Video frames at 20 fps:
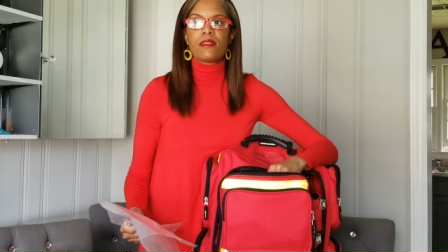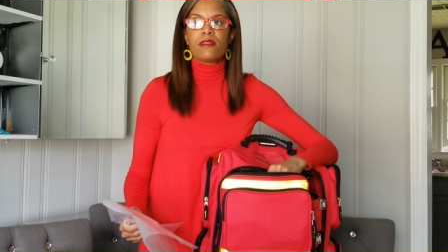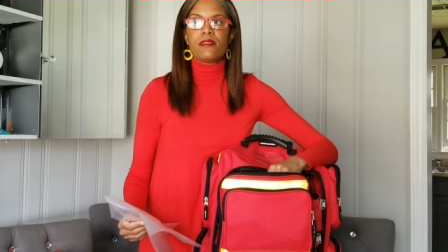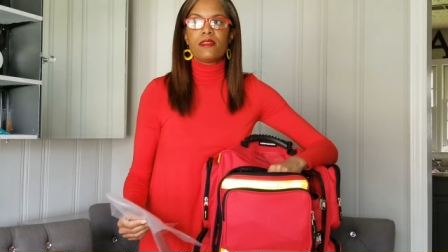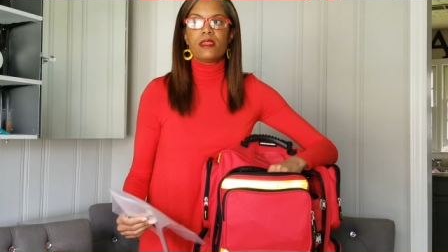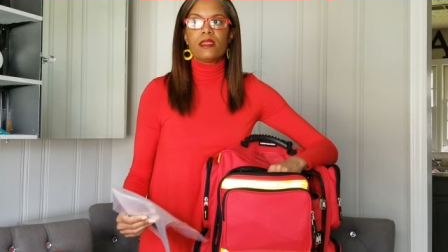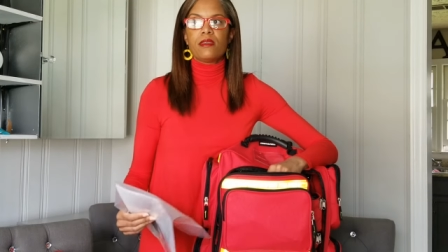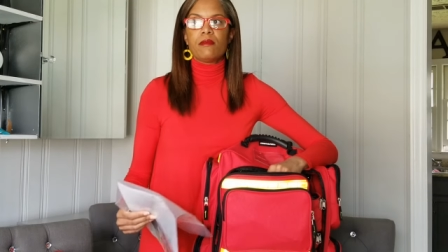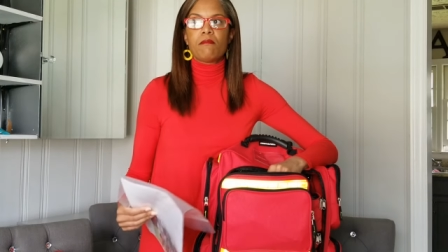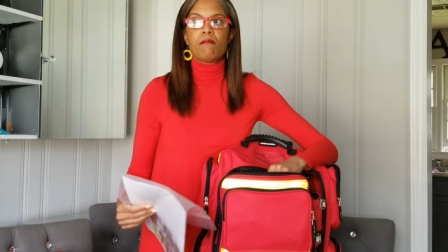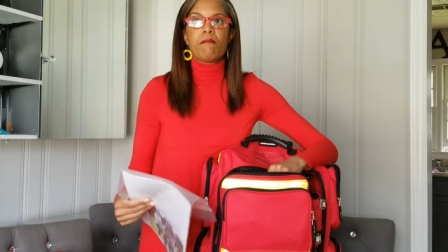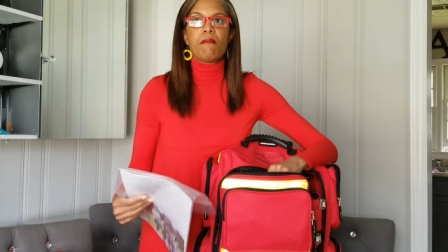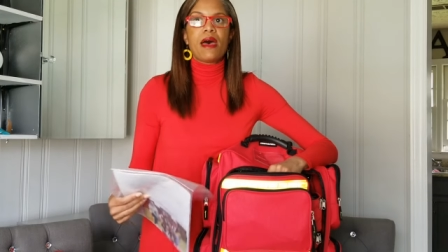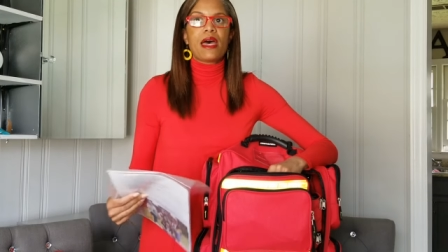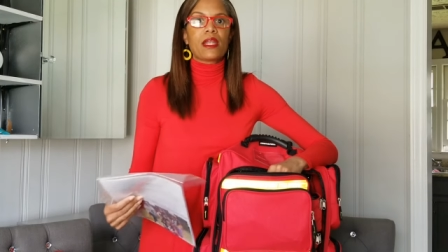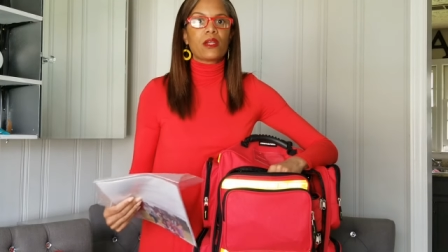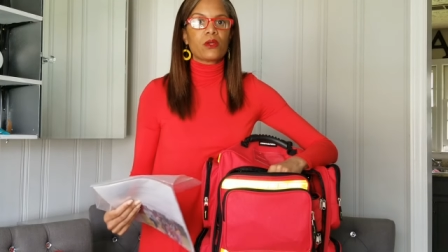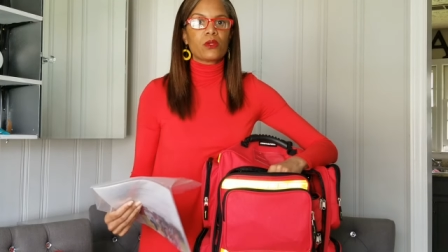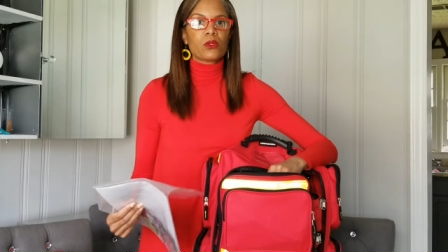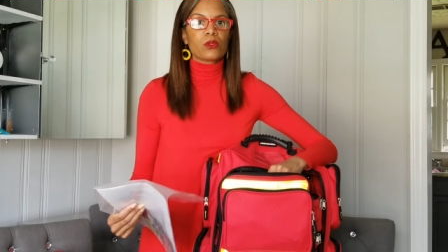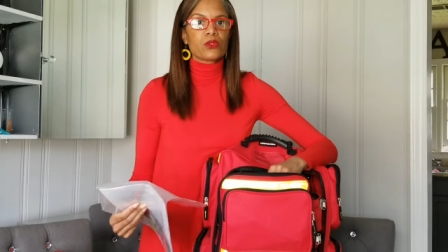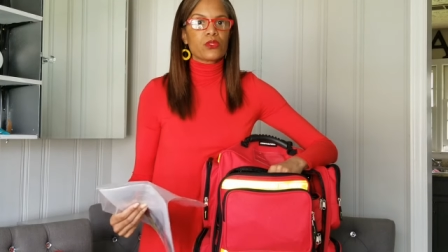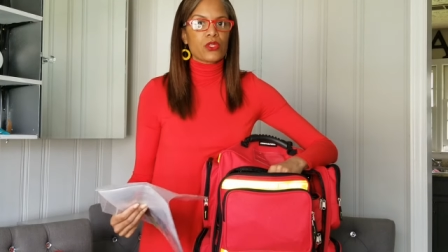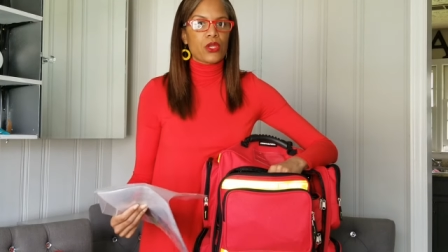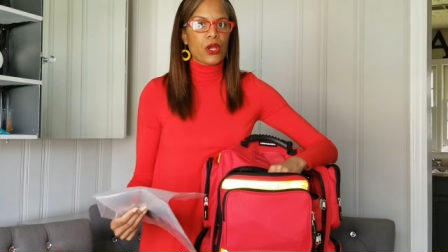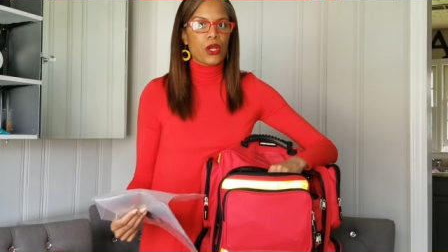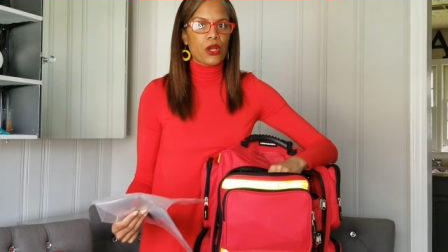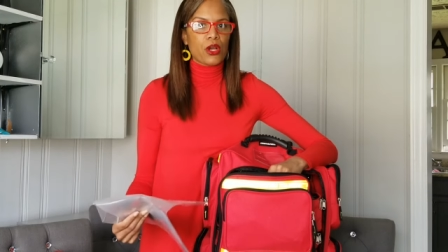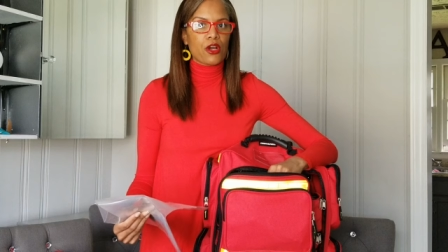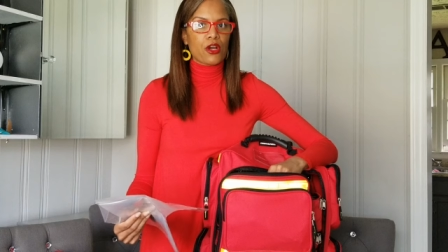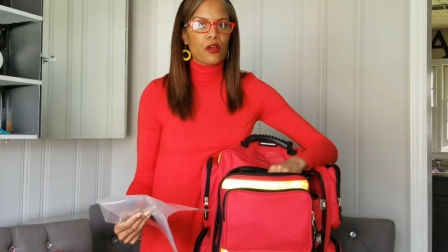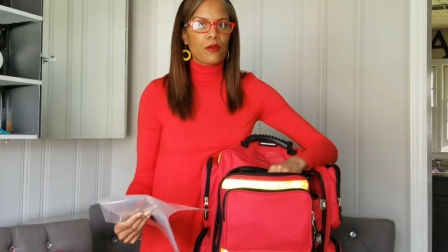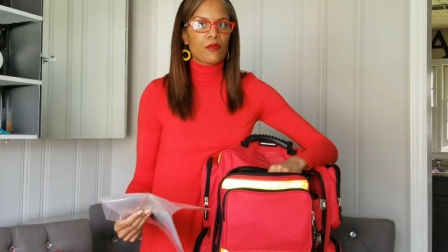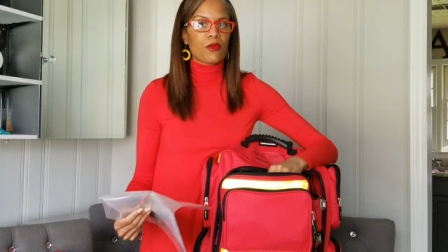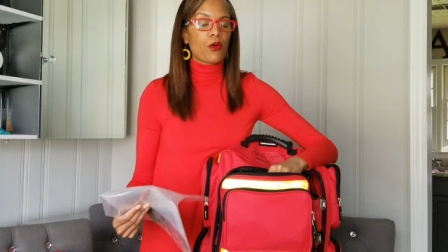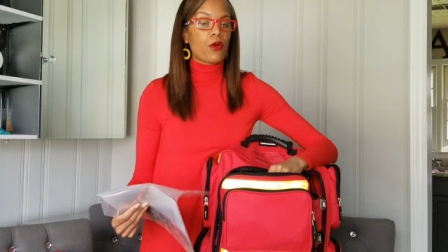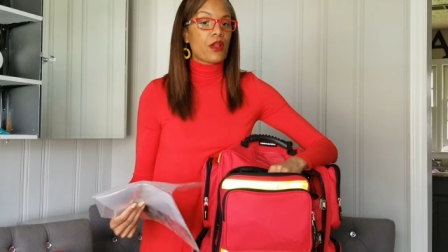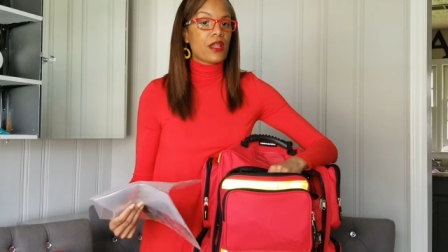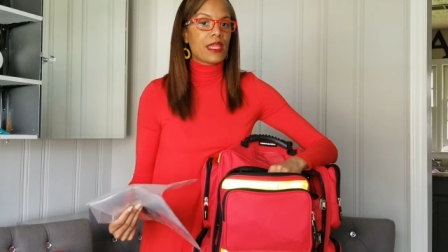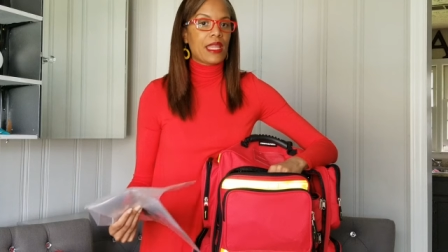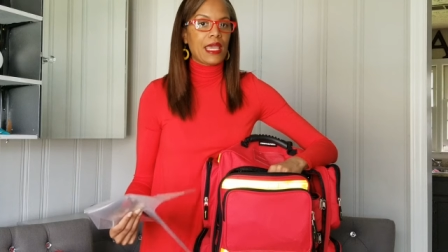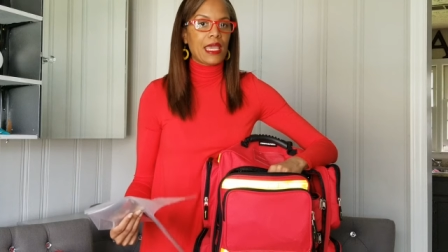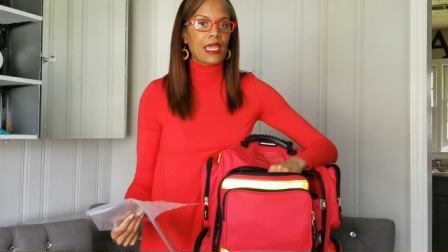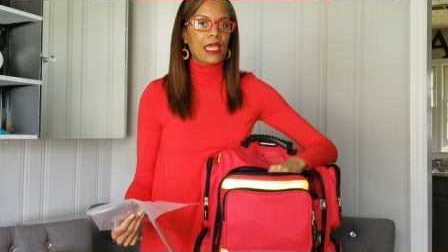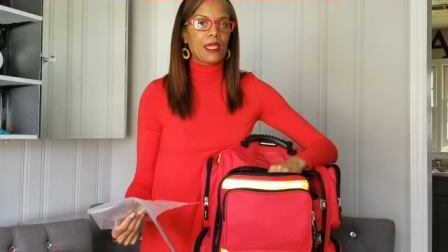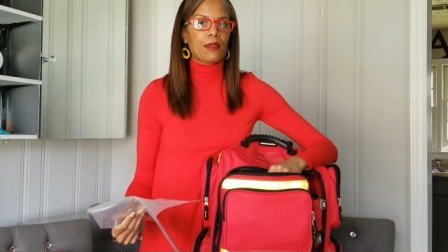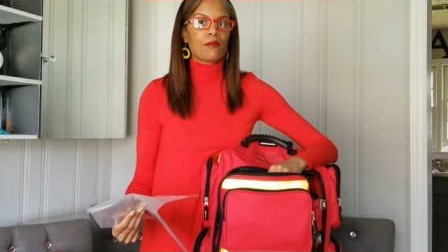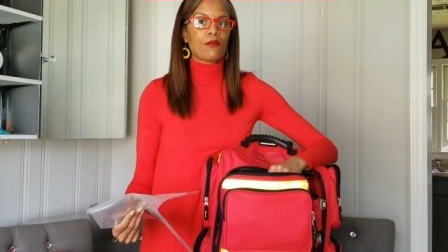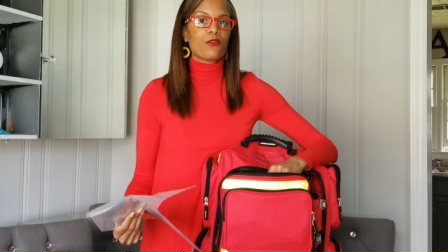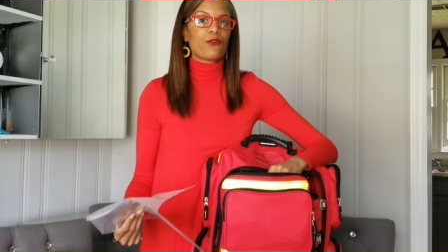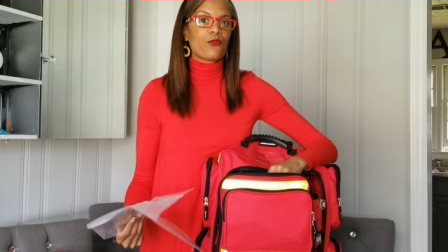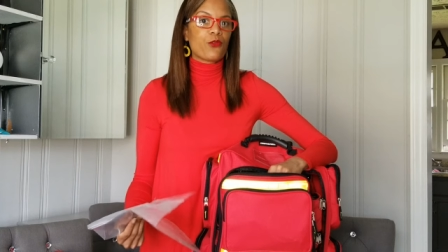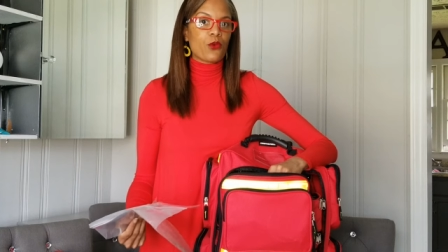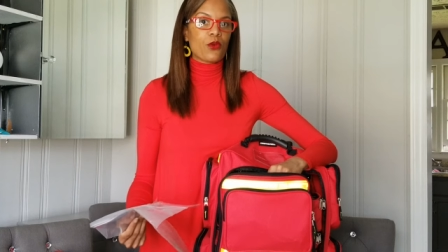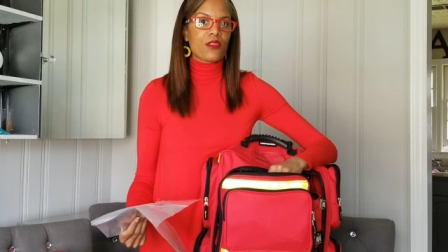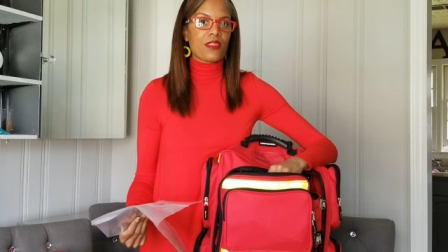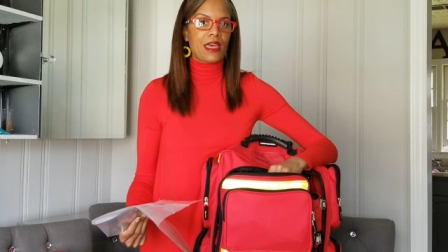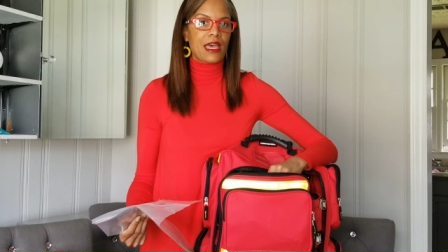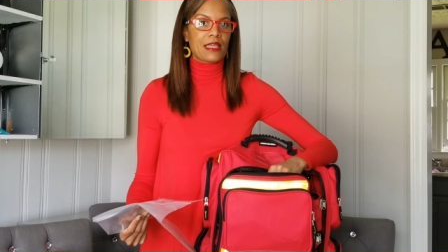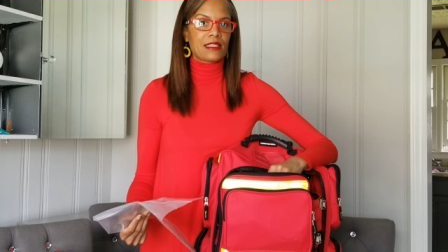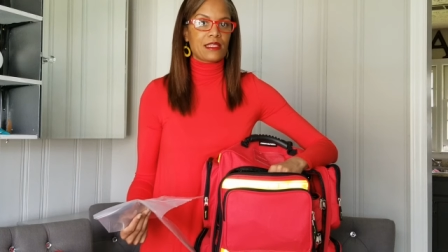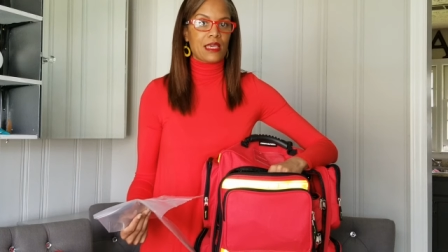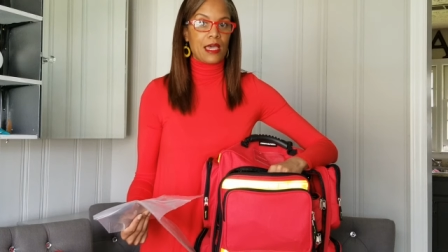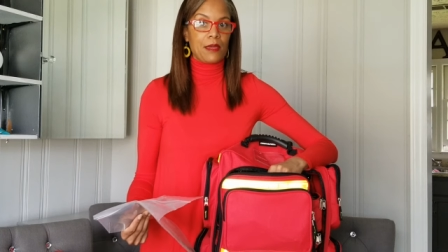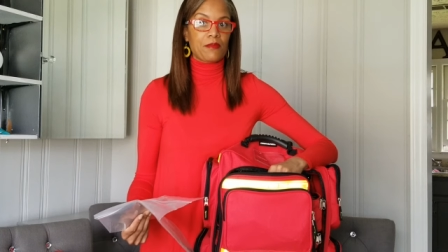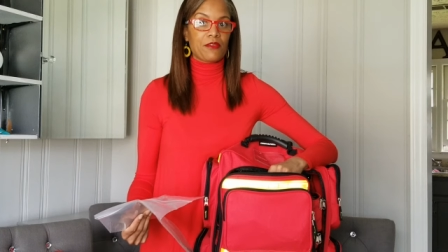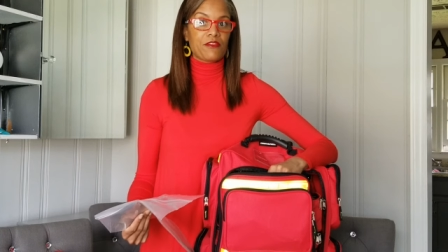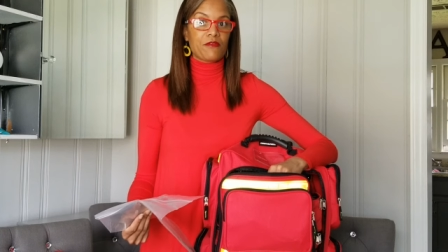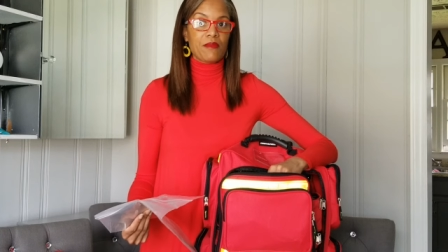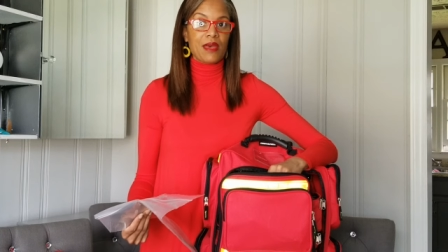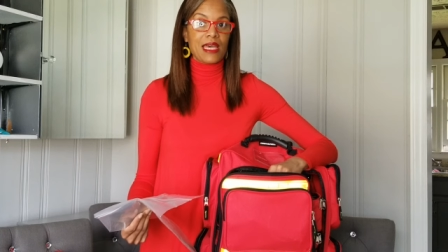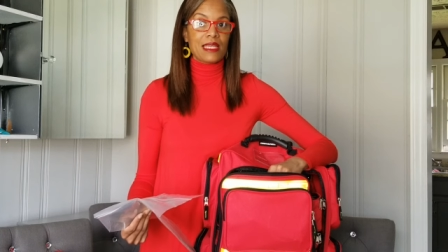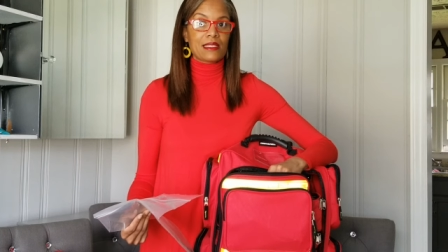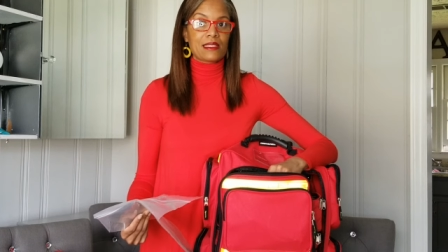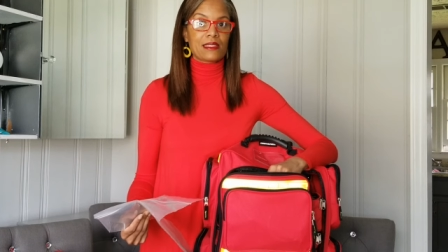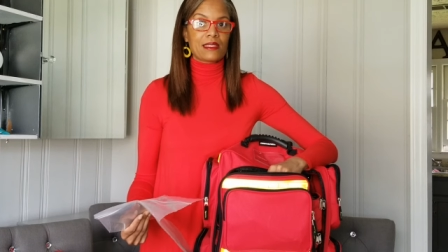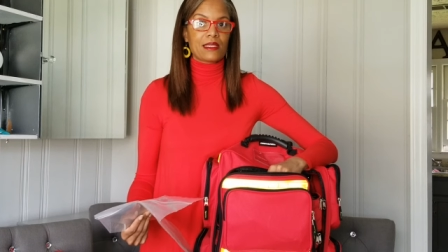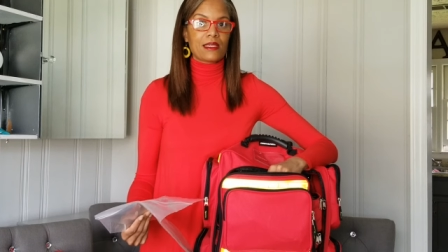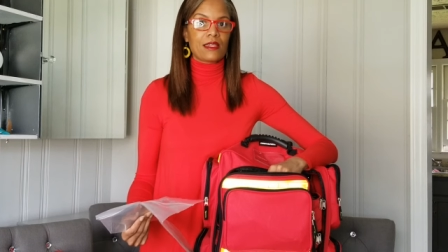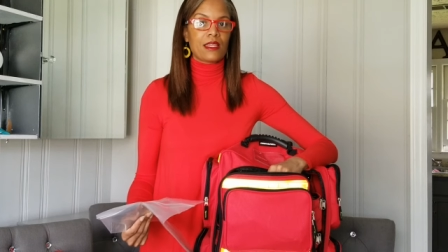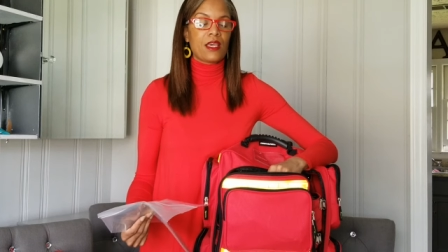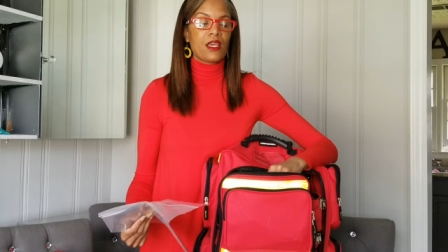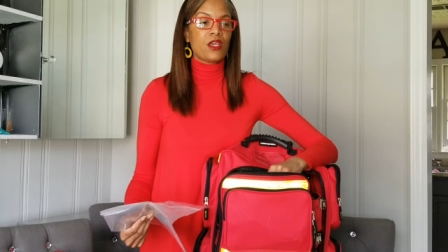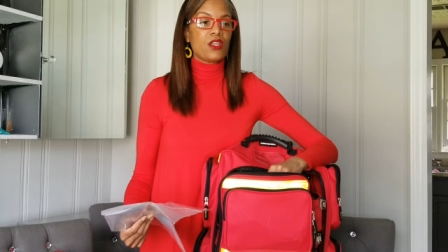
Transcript: the medical term or name for that type of medicine,